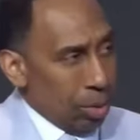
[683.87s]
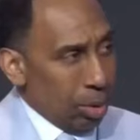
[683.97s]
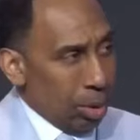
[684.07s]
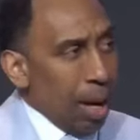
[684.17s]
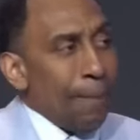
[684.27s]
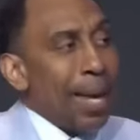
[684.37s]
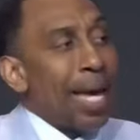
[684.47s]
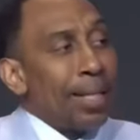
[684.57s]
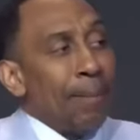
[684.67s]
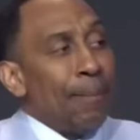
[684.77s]
mm-hmm. a
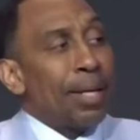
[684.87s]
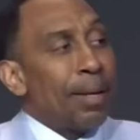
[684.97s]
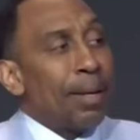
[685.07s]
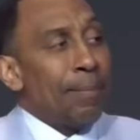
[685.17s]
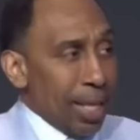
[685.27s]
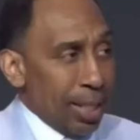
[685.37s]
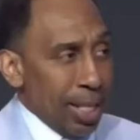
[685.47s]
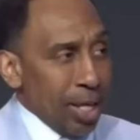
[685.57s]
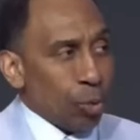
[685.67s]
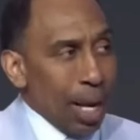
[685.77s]
man to be a man.
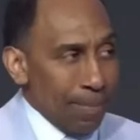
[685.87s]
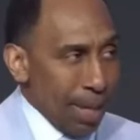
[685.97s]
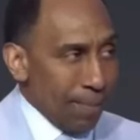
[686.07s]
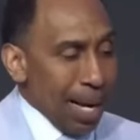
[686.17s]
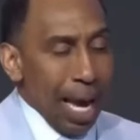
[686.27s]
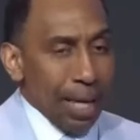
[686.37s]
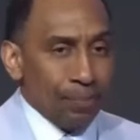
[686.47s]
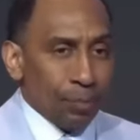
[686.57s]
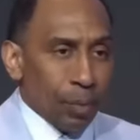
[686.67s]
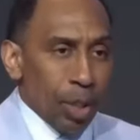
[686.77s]
Here's what I mean by that.
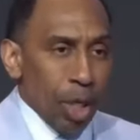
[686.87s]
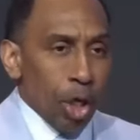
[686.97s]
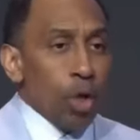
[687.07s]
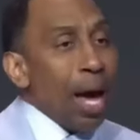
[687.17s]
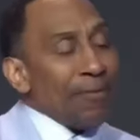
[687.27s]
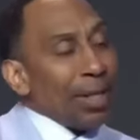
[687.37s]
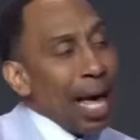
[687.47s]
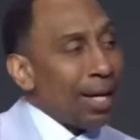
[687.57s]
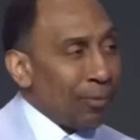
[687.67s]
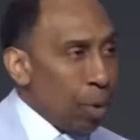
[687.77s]
Please. You have a
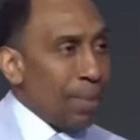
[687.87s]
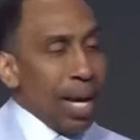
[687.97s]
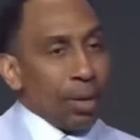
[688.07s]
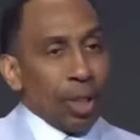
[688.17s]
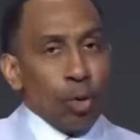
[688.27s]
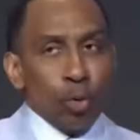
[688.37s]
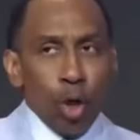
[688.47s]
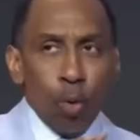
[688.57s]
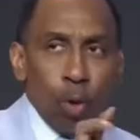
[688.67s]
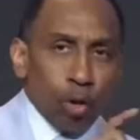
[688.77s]
lot of women out there who
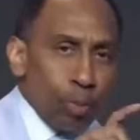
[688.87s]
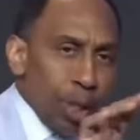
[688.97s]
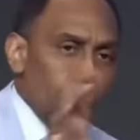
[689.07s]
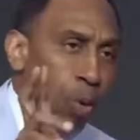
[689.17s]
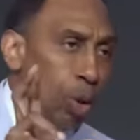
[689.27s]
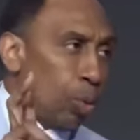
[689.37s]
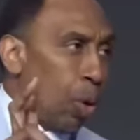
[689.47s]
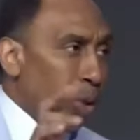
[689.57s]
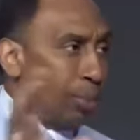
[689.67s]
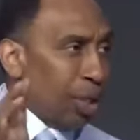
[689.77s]
don't want to be, quote
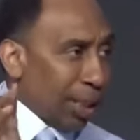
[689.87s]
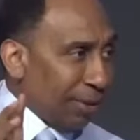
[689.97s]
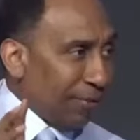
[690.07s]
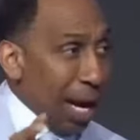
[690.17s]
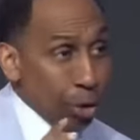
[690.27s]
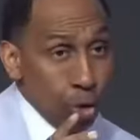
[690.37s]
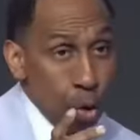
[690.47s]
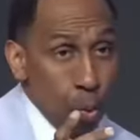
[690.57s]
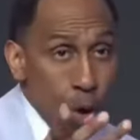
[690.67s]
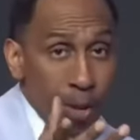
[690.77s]
unquote, objectified. You
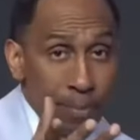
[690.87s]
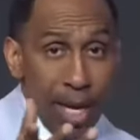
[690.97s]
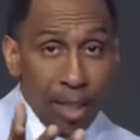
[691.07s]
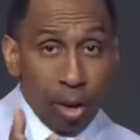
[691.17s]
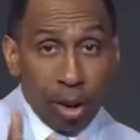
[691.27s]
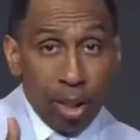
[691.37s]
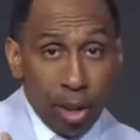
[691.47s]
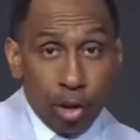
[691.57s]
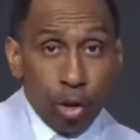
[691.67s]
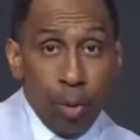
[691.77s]
don't want a man
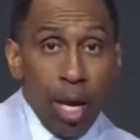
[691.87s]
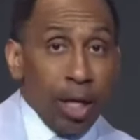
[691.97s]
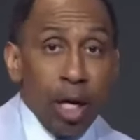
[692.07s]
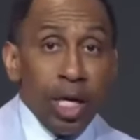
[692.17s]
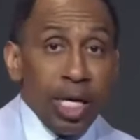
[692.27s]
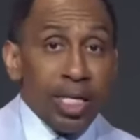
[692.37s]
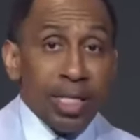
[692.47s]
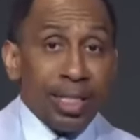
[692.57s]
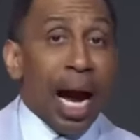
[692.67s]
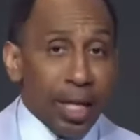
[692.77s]
looking at you and he
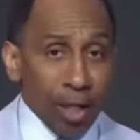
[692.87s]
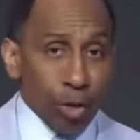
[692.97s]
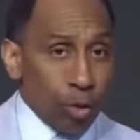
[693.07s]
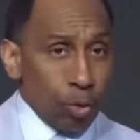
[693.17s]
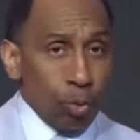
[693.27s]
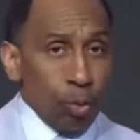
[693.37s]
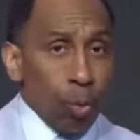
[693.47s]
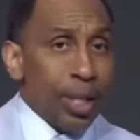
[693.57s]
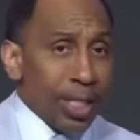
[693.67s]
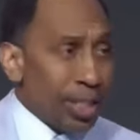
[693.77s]
desires
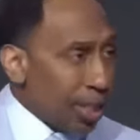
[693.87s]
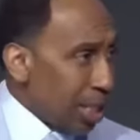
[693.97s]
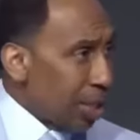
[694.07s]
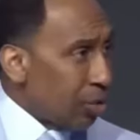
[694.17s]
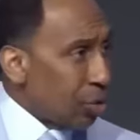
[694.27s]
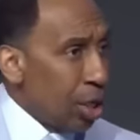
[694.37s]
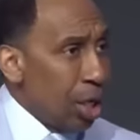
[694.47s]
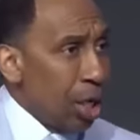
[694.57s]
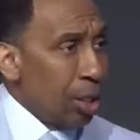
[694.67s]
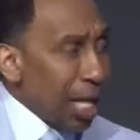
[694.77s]
what he sees.
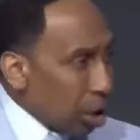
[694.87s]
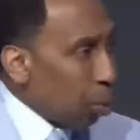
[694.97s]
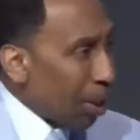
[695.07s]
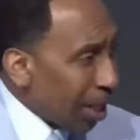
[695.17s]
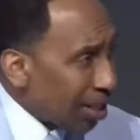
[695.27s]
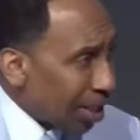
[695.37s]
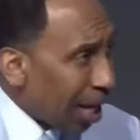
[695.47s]
This is what they